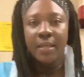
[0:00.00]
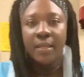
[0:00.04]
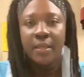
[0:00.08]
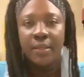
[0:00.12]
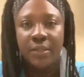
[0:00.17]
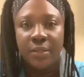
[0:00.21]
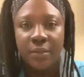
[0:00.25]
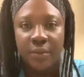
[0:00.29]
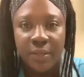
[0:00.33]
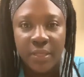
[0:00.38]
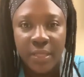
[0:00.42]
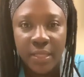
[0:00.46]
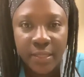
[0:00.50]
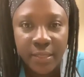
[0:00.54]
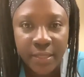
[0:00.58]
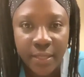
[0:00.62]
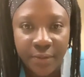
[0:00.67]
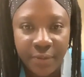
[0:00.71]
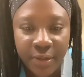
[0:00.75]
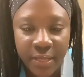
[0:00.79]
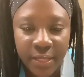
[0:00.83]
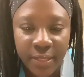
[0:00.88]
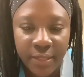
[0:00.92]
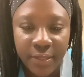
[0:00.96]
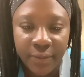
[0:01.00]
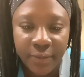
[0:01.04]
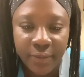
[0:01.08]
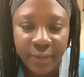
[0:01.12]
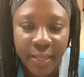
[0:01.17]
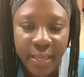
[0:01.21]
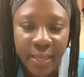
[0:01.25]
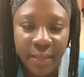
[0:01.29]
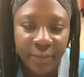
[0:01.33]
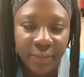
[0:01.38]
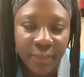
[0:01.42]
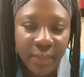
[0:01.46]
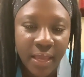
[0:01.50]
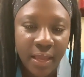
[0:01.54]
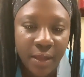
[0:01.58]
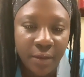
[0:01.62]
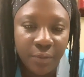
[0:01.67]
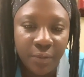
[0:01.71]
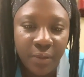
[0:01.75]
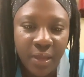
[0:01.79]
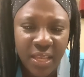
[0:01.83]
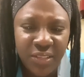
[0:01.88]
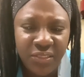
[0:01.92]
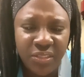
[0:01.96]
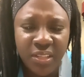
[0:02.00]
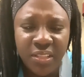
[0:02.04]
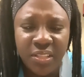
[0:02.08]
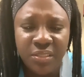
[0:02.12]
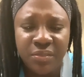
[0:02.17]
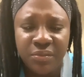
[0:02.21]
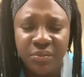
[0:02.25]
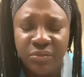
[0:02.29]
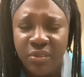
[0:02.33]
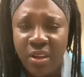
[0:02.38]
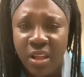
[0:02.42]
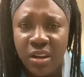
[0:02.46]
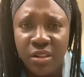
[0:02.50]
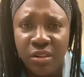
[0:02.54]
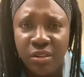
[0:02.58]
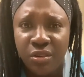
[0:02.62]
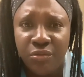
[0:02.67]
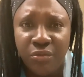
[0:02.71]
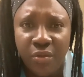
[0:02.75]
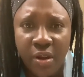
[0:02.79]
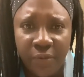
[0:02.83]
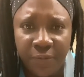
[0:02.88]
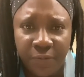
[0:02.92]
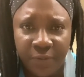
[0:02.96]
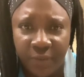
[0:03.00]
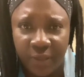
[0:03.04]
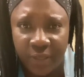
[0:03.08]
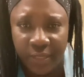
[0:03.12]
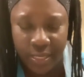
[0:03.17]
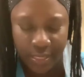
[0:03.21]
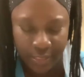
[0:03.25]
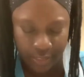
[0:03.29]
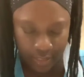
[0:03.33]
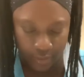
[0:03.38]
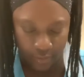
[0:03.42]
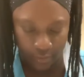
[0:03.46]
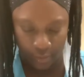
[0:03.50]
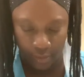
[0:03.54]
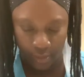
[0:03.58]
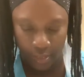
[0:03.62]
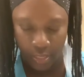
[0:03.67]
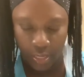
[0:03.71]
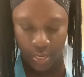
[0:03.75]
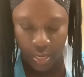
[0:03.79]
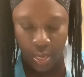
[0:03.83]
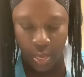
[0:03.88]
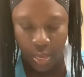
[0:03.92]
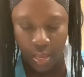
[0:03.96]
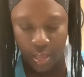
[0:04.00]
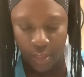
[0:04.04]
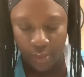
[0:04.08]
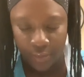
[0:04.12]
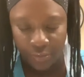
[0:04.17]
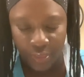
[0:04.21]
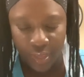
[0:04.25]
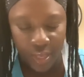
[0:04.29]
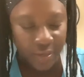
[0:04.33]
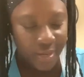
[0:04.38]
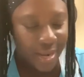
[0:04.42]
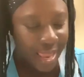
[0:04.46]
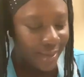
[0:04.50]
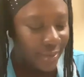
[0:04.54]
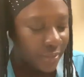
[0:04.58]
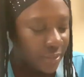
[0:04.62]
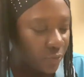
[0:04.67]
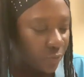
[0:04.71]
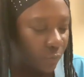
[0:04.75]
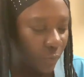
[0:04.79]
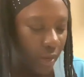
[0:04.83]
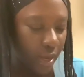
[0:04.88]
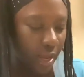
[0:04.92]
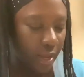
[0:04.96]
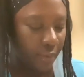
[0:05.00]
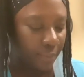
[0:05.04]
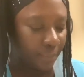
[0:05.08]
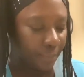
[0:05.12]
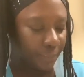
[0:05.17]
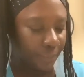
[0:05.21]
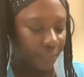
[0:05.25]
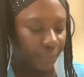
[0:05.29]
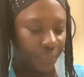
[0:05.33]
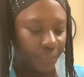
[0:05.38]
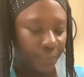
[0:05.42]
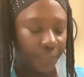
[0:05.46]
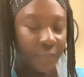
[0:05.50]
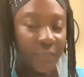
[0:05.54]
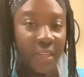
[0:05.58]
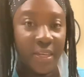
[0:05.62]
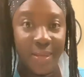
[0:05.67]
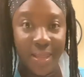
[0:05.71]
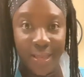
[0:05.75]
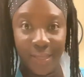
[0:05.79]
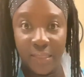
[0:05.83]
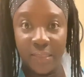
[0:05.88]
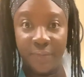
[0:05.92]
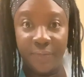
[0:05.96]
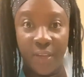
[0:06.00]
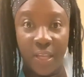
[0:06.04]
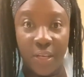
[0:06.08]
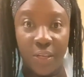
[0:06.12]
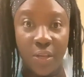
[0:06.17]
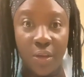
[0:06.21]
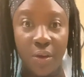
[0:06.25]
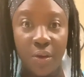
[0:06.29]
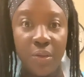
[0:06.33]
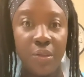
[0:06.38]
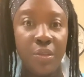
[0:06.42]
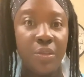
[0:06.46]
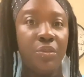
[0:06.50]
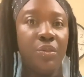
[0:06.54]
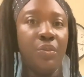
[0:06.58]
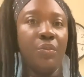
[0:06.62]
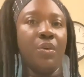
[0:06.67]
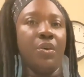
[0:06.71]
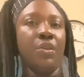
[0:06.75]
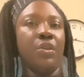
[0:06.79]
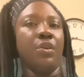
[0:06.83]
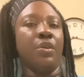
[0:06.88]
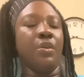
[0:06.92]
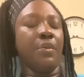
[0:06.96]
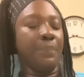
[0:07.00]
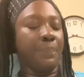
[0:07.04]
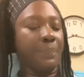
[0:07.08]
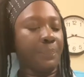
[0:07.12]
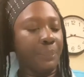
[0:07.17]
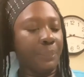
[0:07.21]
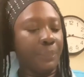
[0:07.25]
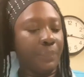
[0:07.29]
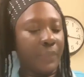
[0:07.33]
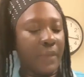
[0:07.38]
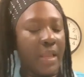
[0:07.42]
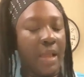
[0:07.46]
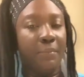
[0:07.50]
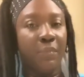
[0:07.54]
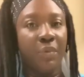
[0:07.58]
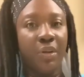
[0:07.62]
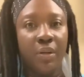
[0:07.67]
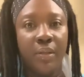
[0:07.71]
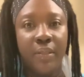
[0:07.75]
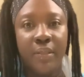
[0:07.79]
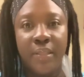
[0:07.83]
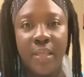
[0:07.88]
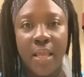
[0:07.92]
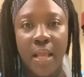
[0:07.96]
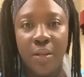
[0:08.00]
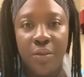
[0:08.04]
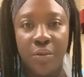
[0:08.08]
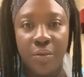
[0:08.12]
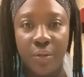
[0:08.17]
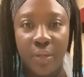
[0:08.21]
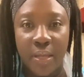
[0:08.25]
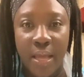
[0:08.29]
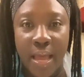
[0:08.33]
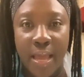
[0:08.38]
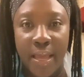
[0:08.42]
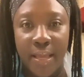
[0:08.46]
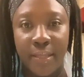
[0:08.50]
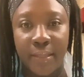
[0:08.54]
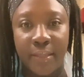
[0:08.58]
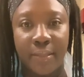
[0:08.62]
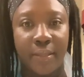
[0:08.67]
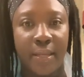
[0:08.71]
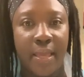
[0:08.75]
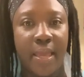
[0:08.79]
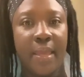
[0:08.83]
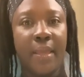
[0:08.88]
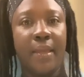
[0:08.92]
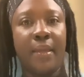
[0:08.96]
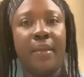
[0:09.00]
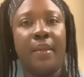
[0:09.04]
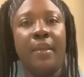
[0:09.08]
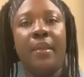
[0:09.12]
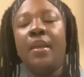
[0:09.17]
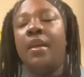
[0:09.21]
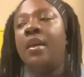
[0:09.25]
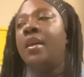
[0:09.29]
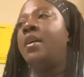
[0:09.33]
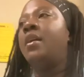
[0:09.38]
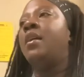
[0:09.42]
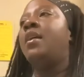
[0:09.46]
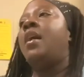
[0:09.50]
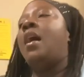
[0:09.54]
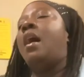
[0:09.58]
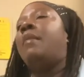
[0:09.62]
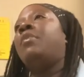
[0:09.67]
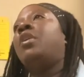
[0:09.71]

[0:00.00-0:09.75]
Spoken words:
So these are what it look like now. I just do a little rough cleaning. The next one, the next video, I'm gonna tell you guys, like, I'm